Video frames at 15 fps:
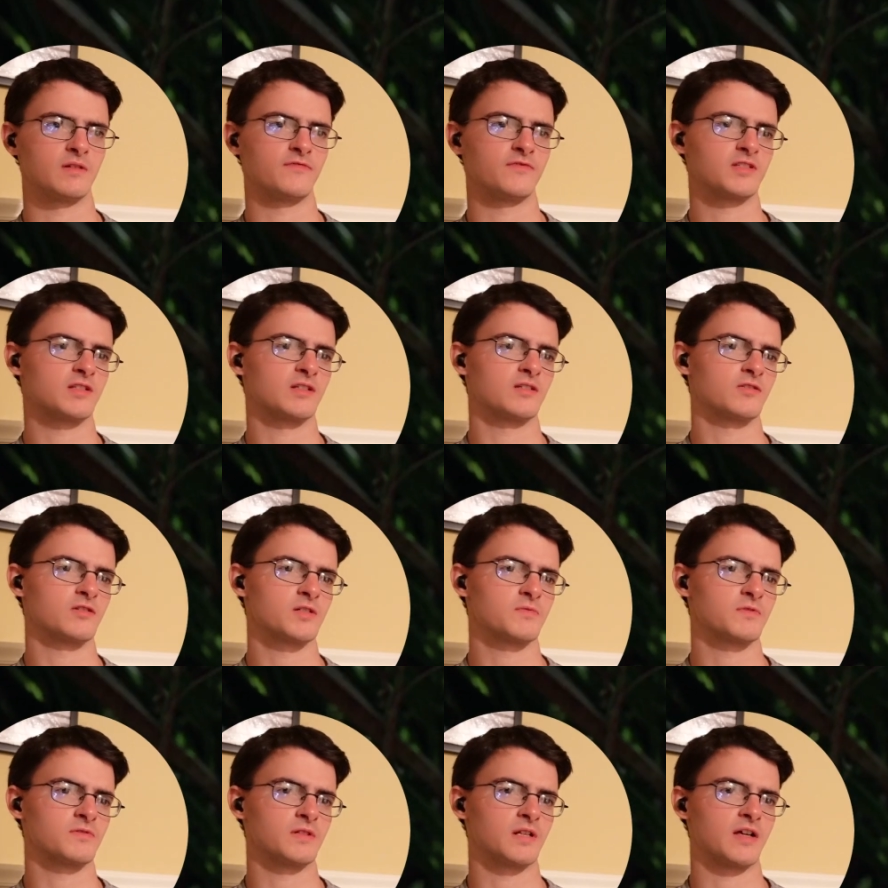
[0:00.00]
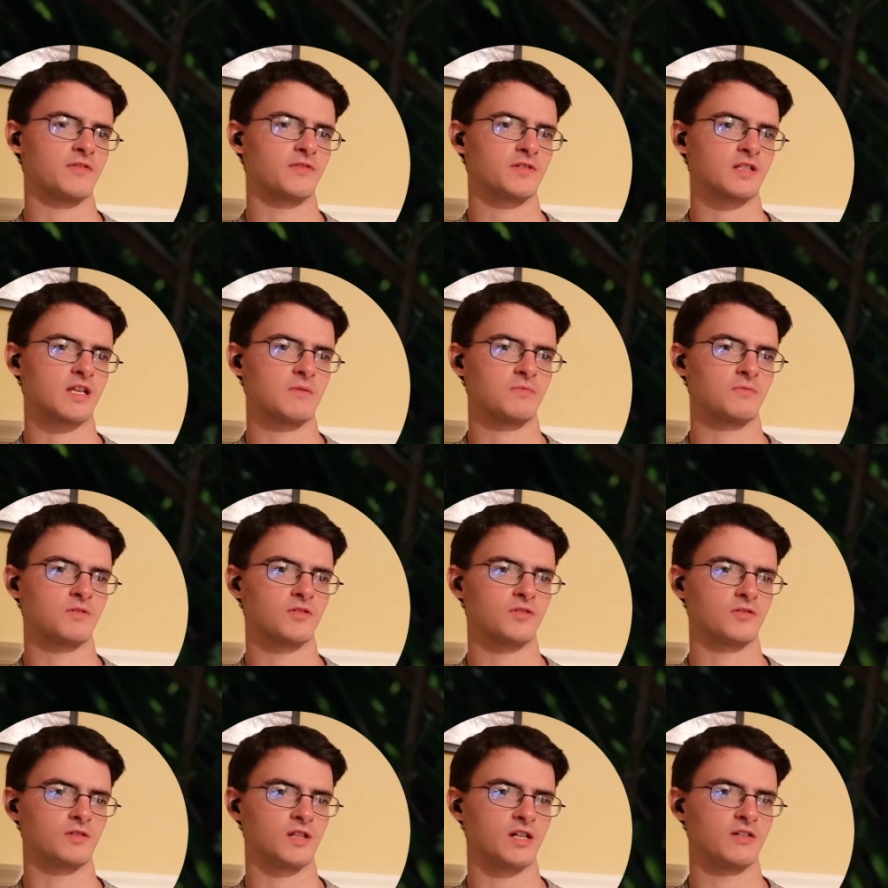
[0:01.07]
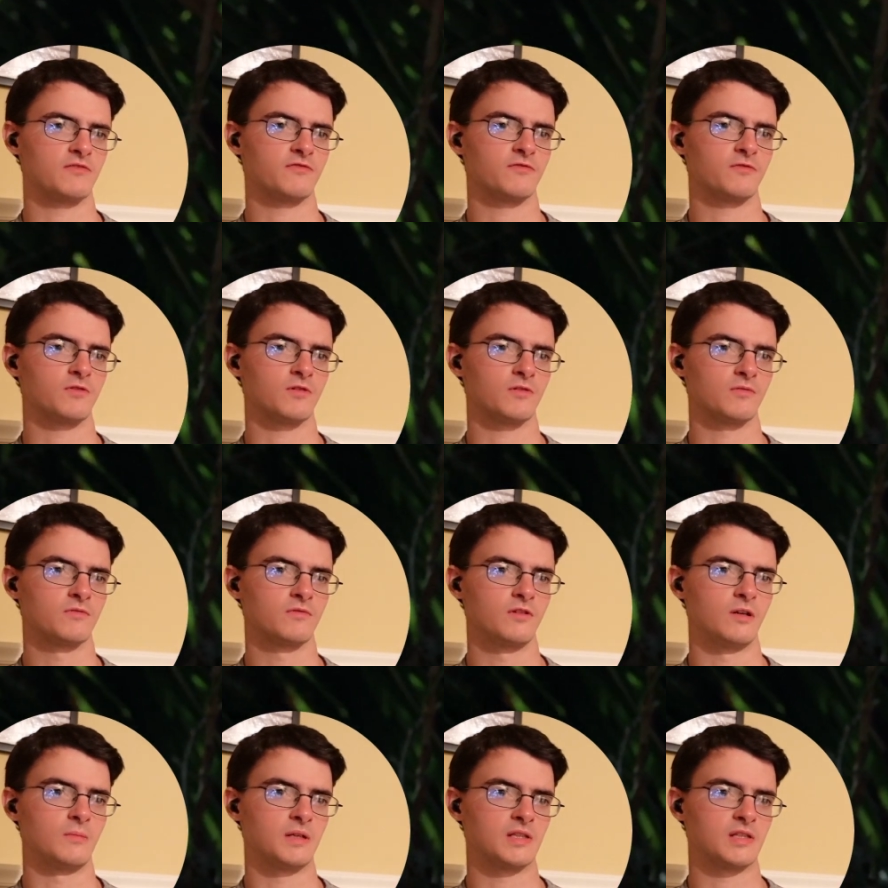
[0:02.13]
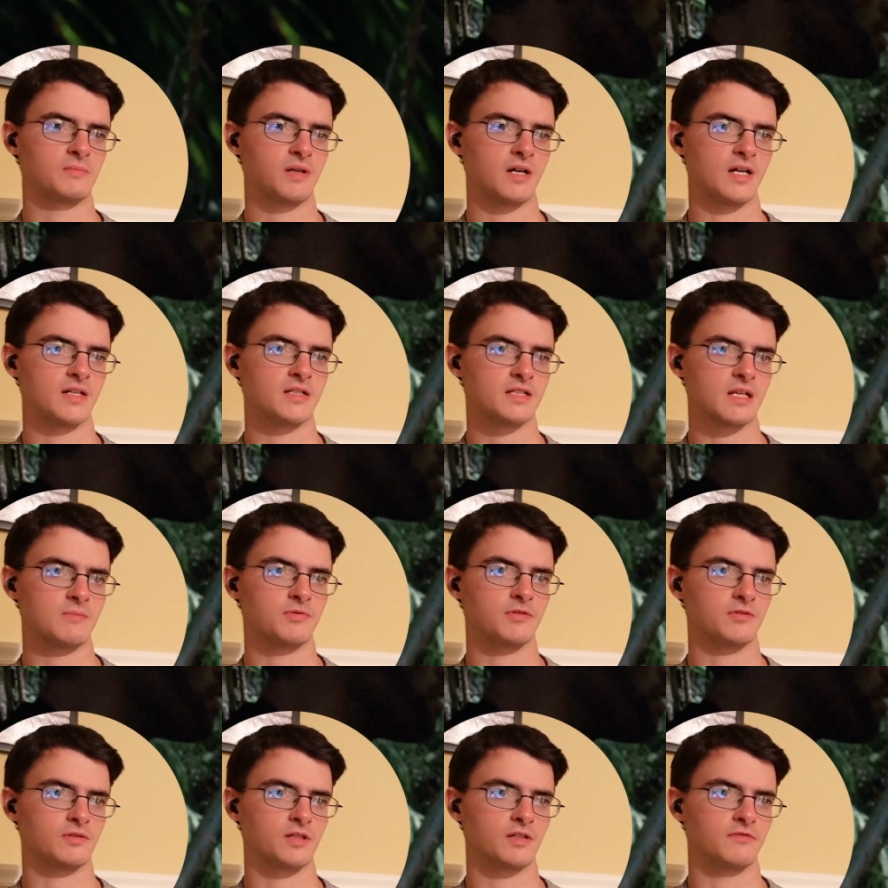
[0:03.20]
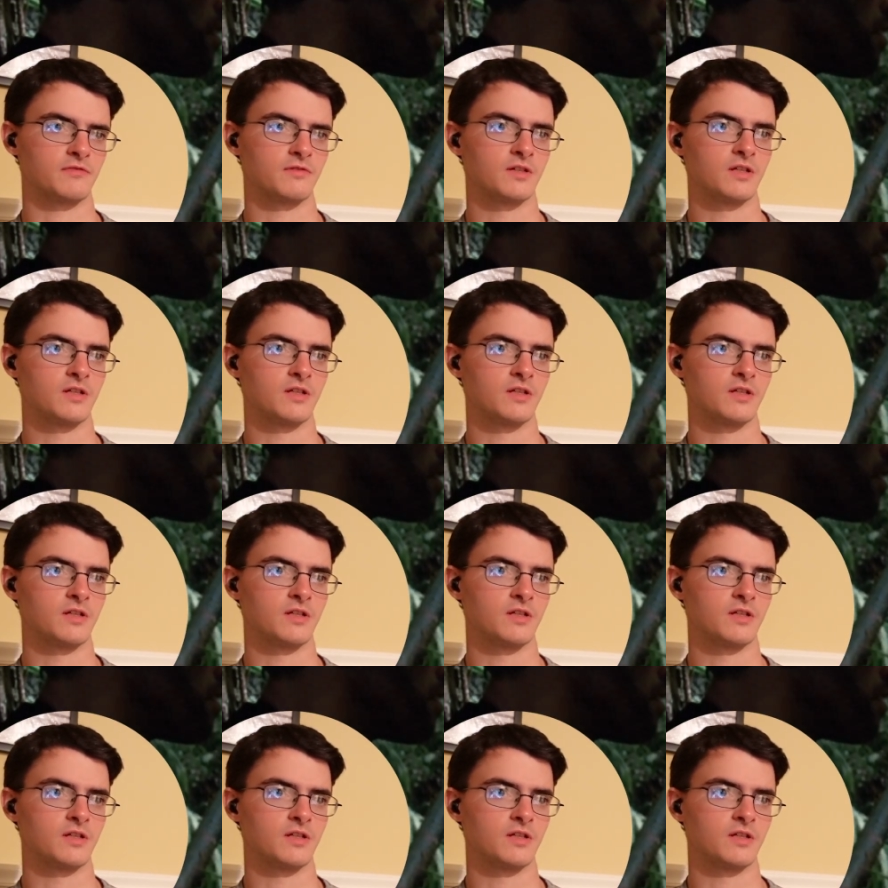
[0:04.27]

if it's a choice between either escaping with your life or no man left behind, escape with your life.